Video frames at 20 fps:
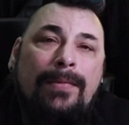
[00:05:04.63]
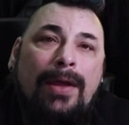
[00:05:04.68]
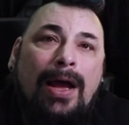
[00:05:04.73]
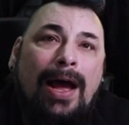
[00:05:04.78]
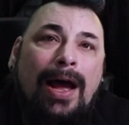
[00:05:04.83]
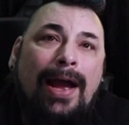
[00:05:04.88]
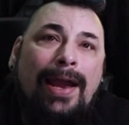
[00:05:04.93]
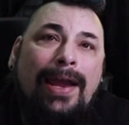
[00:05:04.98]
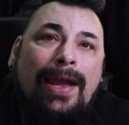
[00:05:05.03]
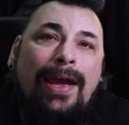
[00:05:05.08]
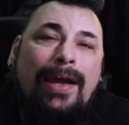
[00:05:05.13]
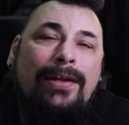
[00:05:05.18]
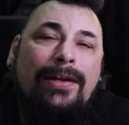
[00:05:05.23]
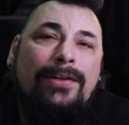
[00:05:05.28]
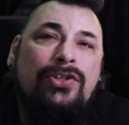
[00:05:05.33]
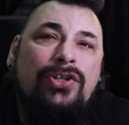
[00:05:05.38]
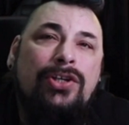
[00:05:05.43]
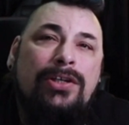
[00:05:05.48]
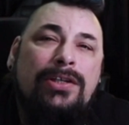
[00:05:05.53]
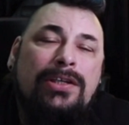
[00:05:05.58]
I had
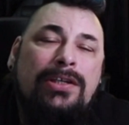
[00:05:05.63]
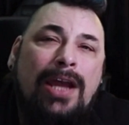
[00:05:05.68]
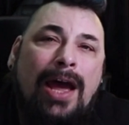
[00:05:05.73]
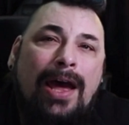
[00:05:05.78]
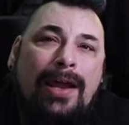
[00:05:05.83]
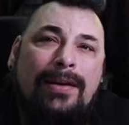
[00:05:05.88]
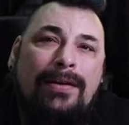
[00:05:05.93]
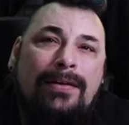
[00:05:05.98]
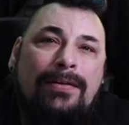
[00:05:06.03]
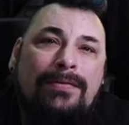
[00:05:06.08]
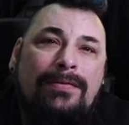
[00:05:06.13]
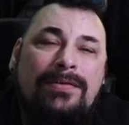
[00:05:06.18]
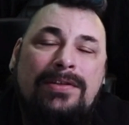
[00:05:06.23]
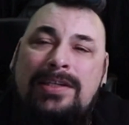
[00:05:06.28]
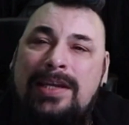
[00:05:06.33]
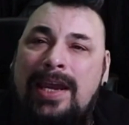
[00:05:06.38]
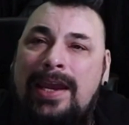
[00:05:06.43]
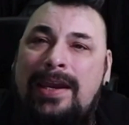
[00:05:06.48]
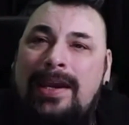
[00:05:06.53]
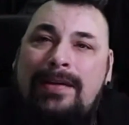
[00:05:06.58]
just gotten
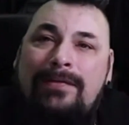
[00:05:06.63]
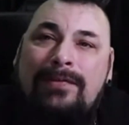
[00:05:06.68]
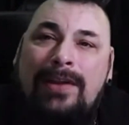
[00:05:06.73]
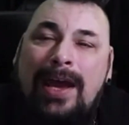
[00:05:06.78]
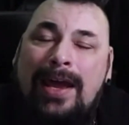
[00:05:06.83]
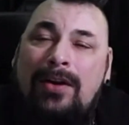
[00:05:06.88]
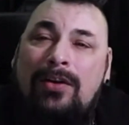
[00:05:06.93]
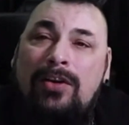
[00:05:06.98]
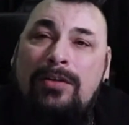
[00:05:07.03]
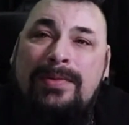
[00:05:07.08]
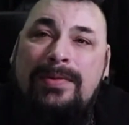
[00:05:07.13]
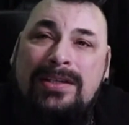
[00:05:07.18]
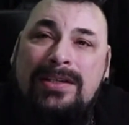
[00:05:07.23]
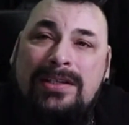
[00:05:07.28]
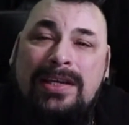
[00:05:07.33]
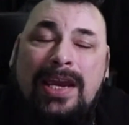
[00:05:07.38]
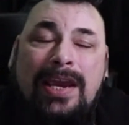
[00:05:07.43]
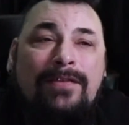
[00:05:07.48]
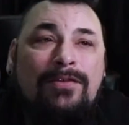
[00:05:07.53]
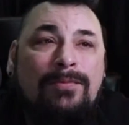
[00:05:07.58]
saved. I'd only been
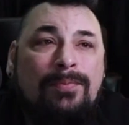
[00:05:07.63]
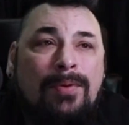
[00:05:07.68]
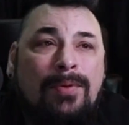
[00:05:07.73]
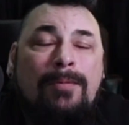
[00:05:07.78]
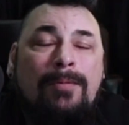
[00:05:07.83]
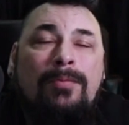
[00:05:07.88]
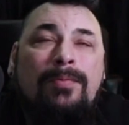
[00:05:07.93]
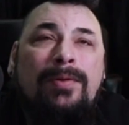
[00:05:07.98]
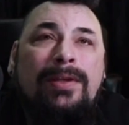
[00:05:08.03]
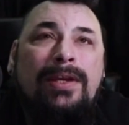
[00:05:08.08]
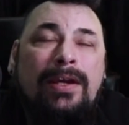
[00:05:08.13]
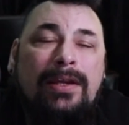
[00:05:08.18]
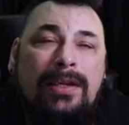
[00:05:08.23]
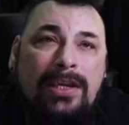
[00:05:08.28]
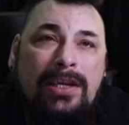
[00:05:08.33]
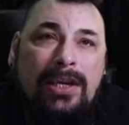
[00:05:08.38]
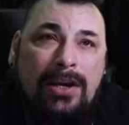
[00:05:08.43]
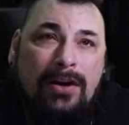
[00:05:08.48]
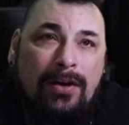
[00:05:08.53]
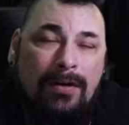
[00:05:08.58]
saved probably a
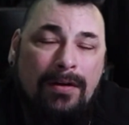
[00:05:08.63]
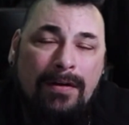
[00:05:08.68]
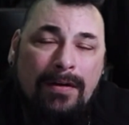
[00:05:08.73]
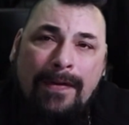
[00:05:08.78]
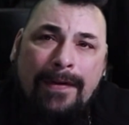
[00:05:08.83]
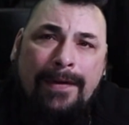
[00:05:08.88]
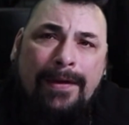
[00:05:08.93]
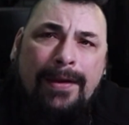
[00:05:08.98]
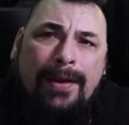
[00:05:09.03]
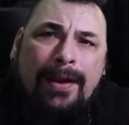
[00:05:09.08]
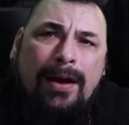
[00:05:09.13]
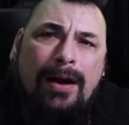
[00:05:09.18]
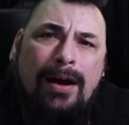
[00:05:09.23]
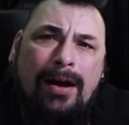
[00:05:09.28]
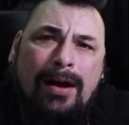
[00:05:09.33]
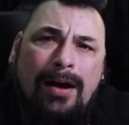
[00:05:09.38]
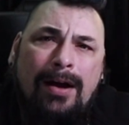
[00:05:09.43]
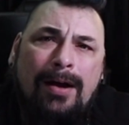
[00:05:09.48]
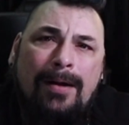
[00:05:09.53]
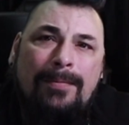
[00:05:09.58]
year.
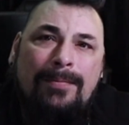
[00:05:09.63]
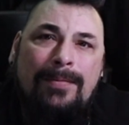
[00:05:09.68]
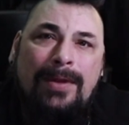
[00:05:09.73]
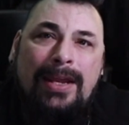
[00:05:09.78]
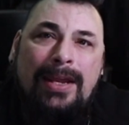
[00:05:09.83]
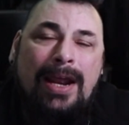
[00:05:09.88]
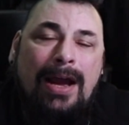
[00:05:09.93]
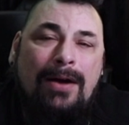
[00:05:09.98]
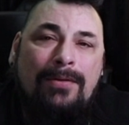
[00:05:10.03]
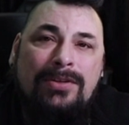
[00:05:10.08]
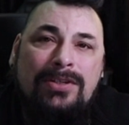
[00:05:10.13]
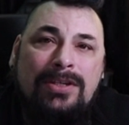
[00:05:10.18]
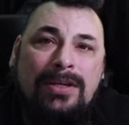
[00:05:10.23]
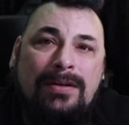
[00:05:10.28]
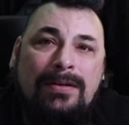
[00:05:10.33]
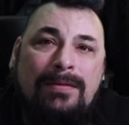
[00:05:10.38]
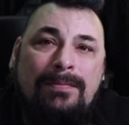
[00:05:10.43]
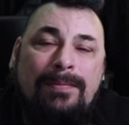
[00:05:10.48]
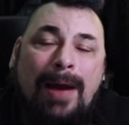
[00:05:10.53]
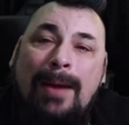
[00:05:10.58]
And I was
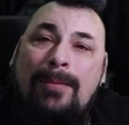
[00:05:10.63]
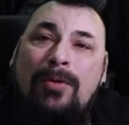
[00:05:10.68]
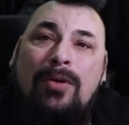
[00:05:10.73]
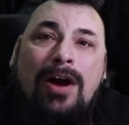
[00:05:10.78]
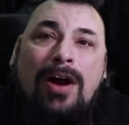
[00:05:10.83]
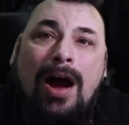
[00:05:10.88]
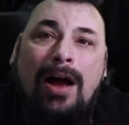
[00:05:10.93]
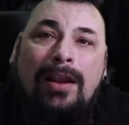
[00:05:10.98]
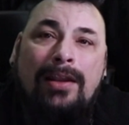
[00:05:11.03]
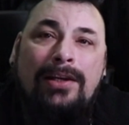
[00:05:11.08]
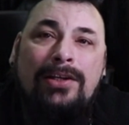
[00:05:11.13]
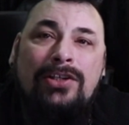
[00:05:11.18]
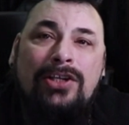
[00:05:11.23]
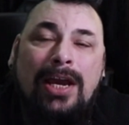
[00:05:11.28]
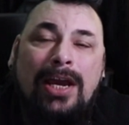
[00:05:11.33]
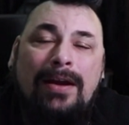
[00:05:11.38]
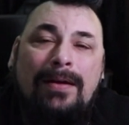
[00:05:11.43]
in Bible college.